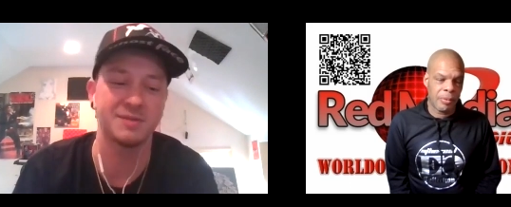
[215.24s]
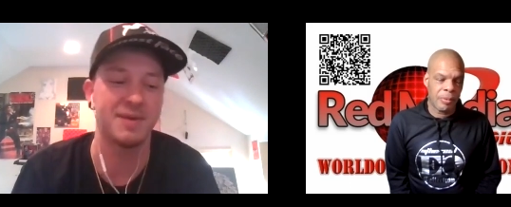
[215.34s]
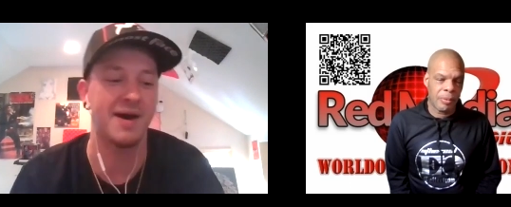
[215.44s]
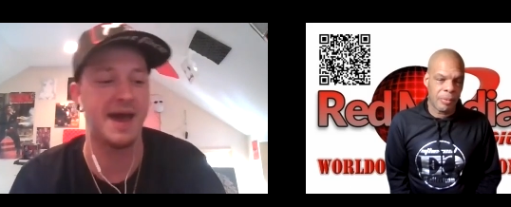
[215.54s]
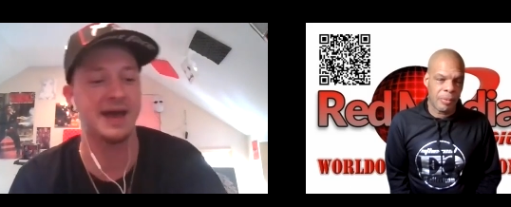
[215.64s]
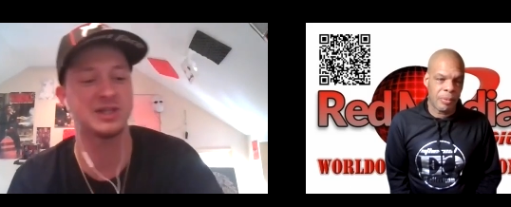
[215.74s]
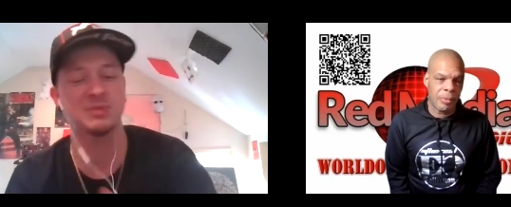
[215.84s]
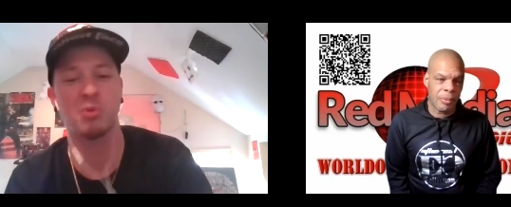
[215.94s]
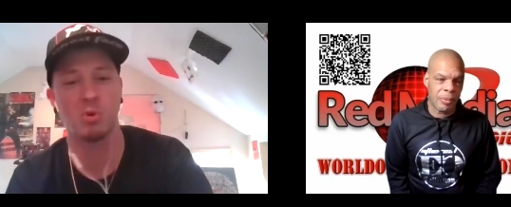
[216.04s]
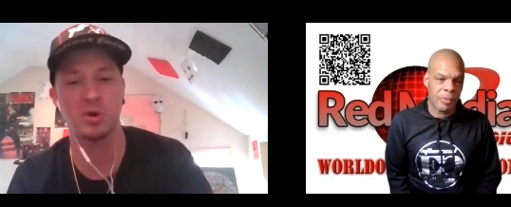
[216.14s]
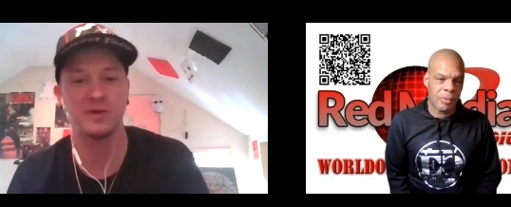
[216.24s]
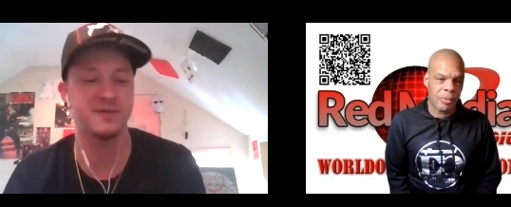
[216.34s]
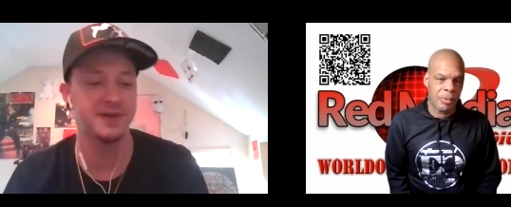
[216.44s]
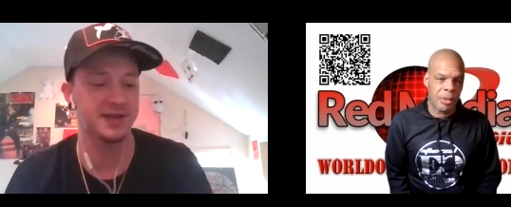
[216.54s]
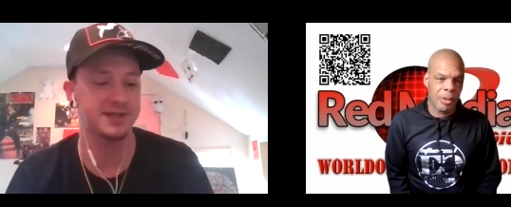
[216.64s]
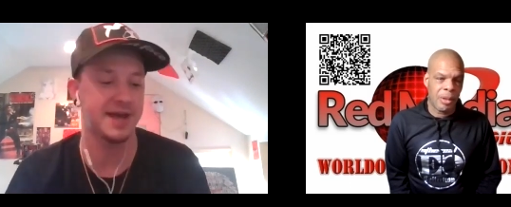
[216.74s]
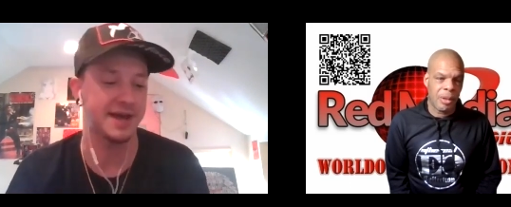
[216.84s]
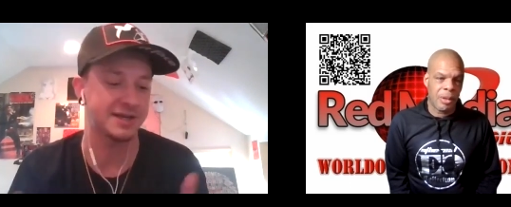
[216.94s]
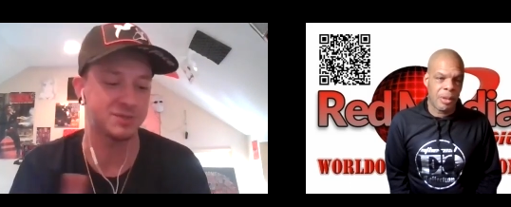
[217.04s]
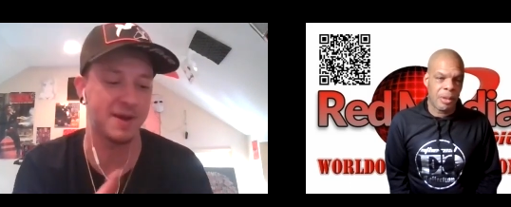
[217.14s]
Speaker 1: about as supportive as
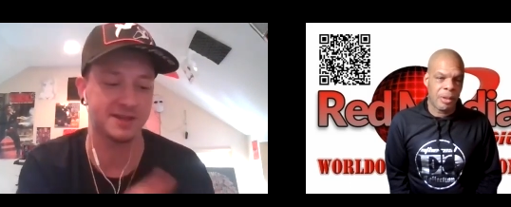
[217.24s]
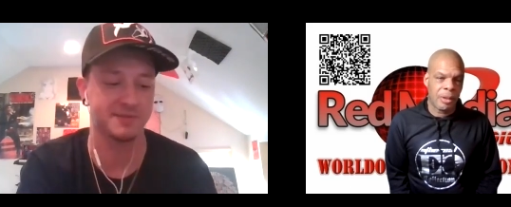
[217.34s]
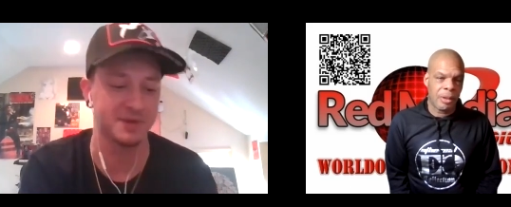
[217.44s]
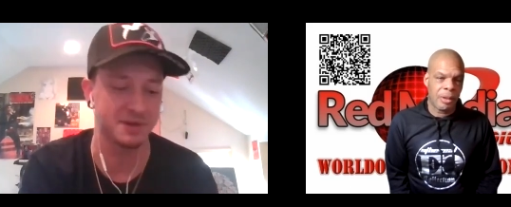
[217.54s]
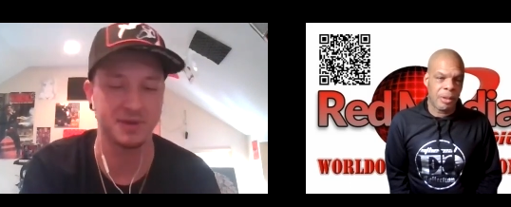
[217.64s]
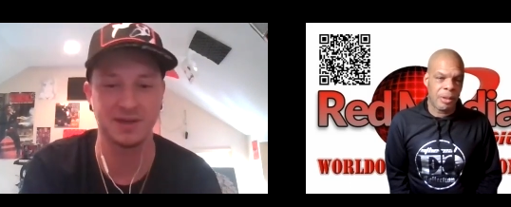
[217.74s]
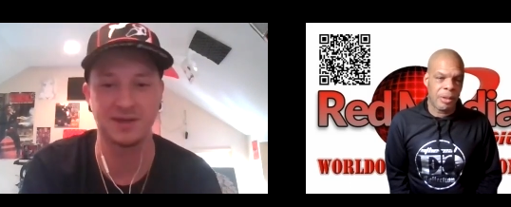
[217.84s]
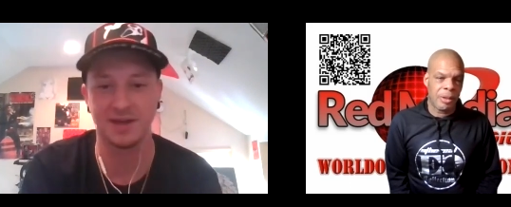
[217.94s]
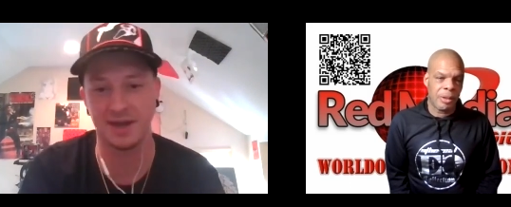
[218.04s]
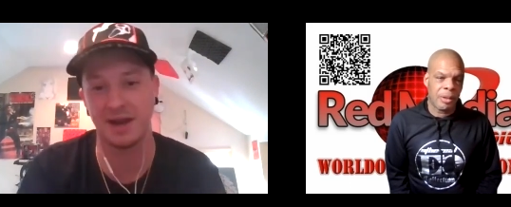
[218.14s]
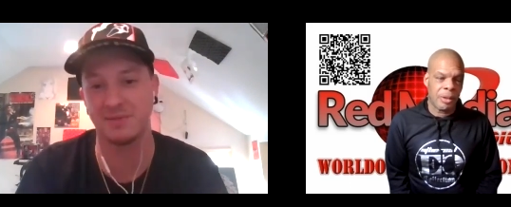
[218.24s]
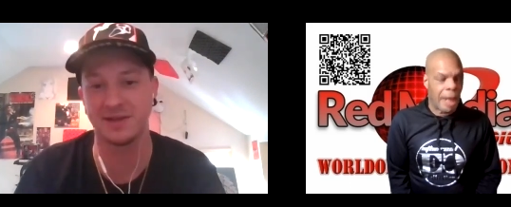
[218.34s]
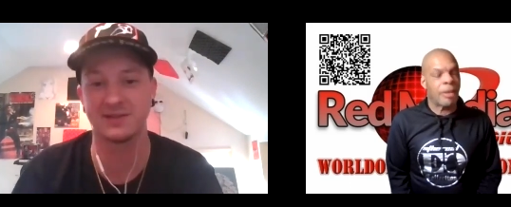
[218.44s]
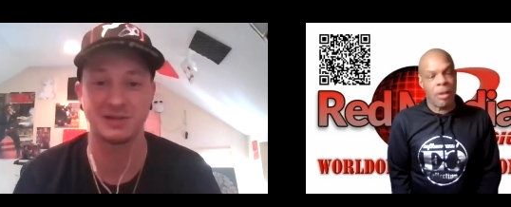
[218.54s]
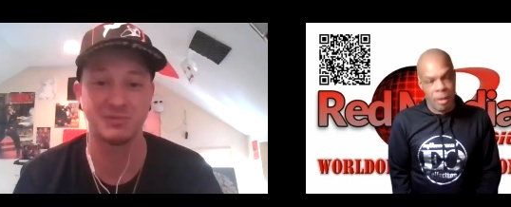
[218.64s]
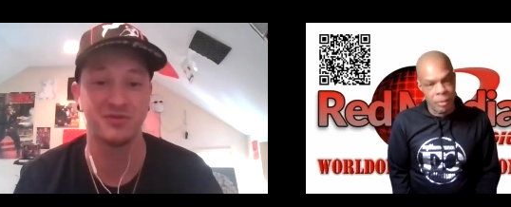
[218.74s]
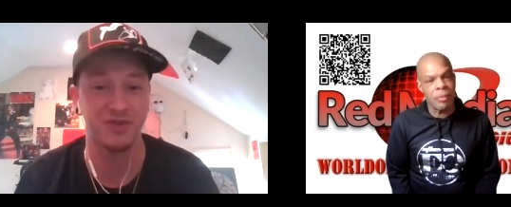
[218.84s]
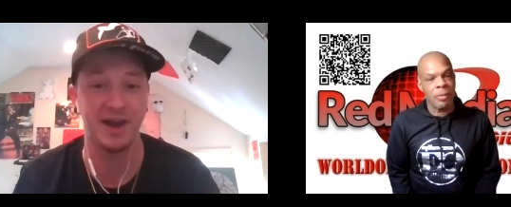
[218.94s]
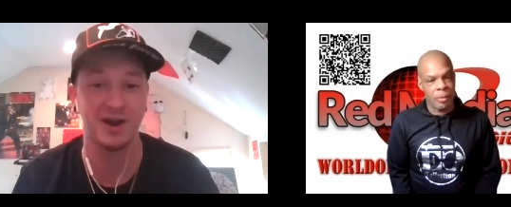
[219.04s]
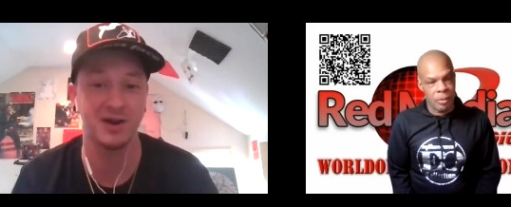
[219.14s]
I expect him to be. And I mean, to
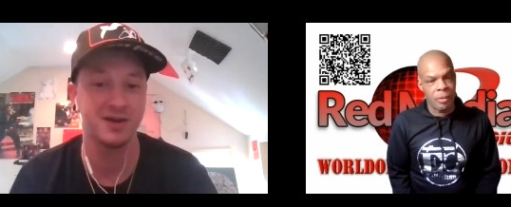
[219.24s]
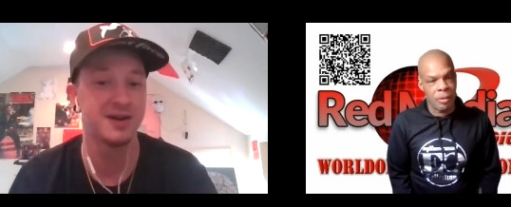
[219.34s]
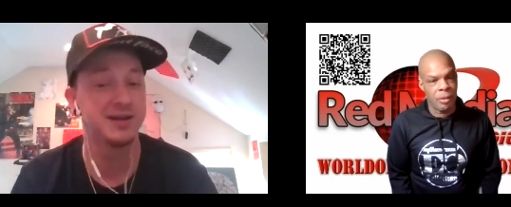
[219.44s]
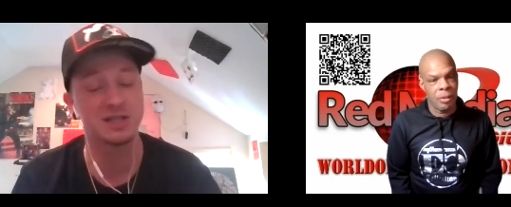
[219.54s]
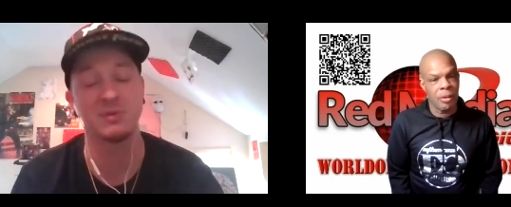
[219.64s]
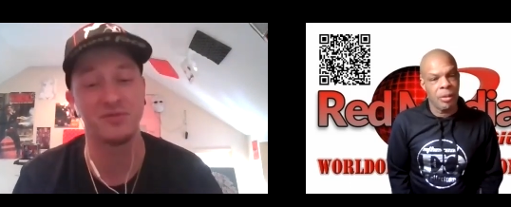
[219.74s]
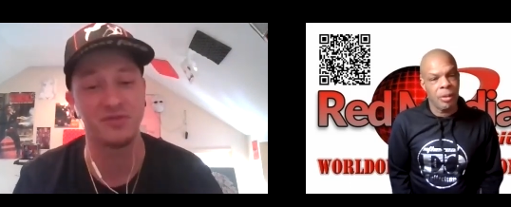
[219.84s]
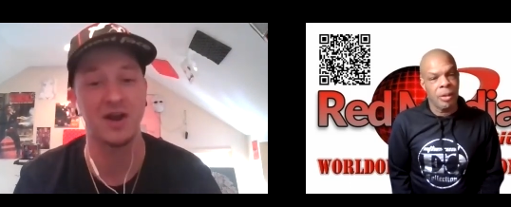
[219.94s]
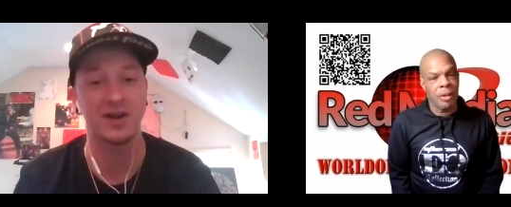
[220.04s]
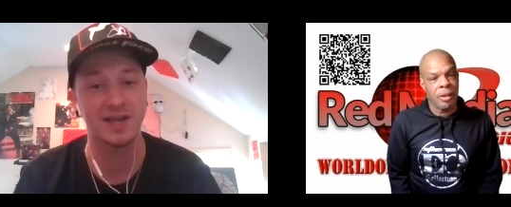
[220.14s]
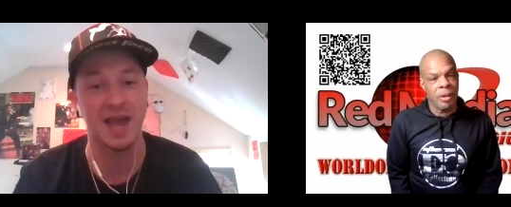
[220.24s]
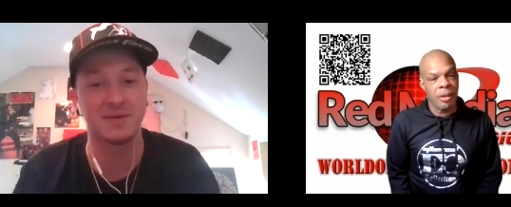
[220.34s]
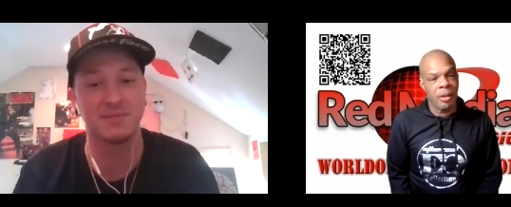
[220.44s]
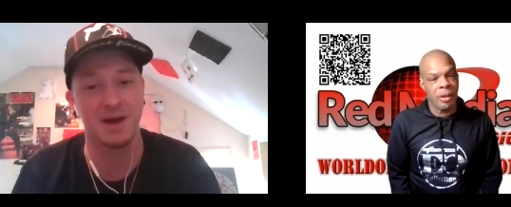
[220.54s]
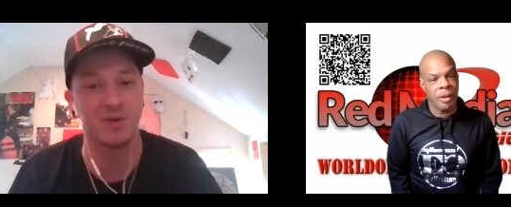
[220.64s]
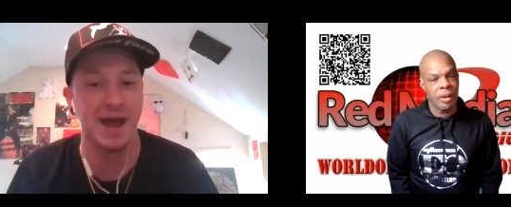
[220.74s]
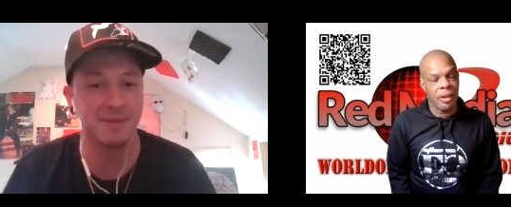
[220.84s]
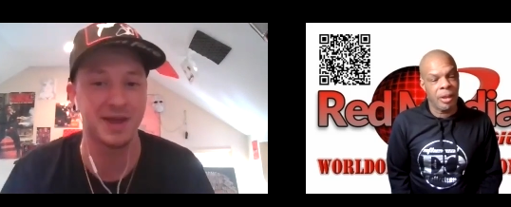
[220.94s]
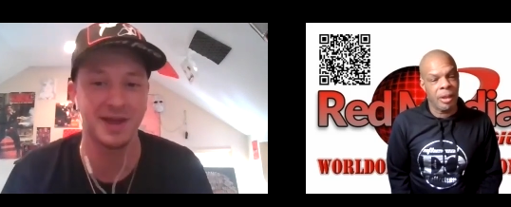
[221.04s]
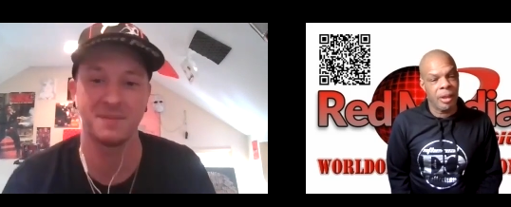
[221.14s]
be fair, to be fair, he gave me my
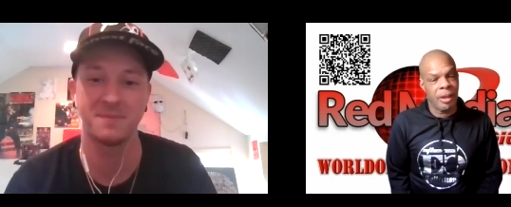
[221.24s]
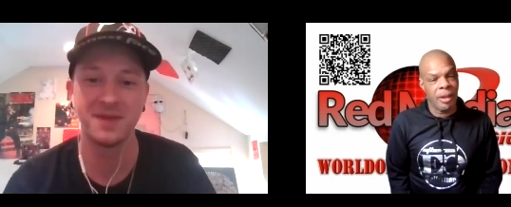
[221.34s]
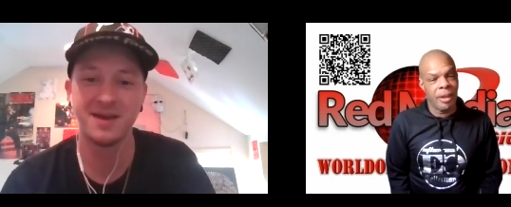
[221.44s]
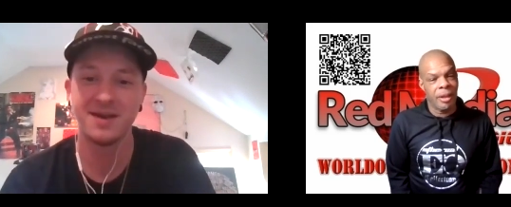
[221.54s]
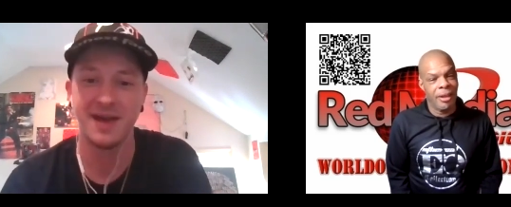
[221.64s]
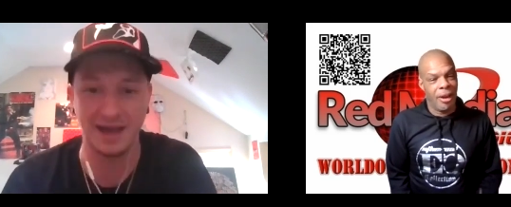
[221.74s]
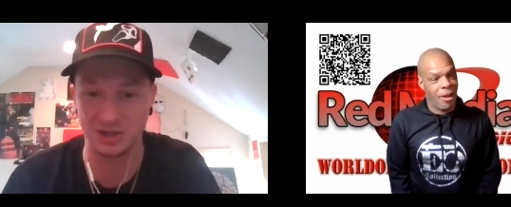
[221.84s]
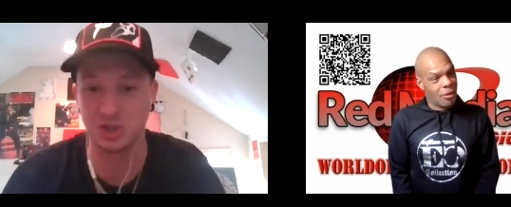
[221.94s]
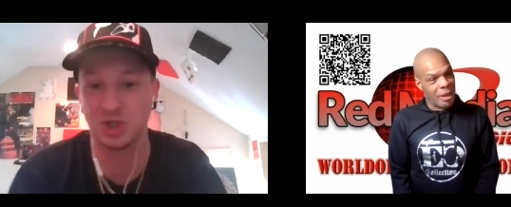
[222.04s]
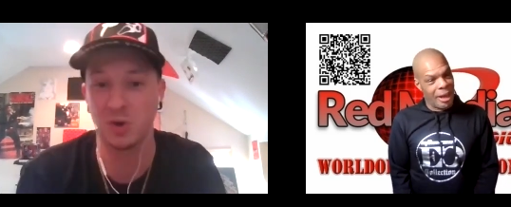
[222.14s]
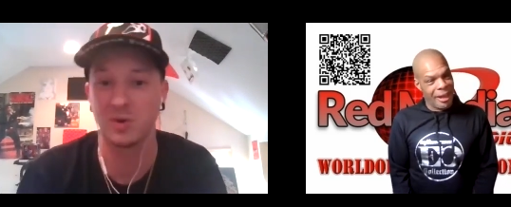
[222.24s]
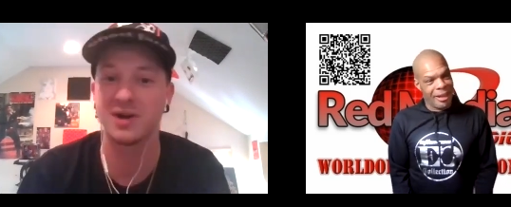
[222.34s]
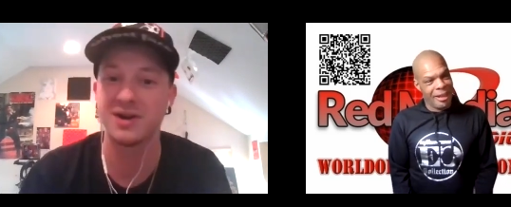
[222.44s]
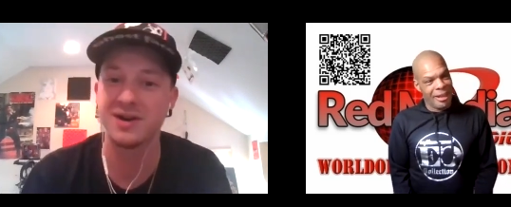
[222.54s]
rap name as a okay. joke.